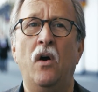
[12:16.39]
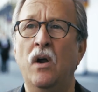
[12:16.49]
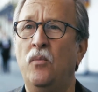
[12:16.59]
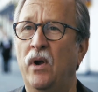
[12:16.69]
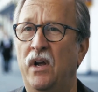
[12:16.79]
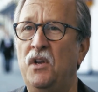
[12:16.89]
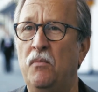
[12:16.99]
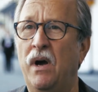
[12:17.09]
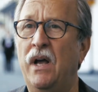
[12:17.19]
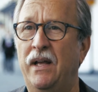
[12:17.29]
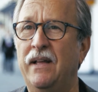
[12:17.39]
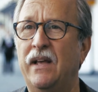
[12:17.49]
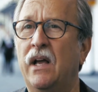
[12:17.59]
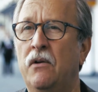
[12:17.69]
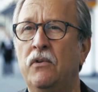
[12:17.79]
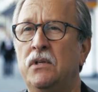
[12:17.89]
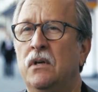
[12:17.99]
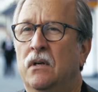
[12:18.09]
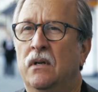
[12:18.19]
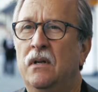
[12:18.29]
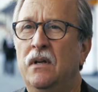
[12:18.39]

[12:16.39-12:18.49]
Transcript: hardware can you buy and get that kind of return?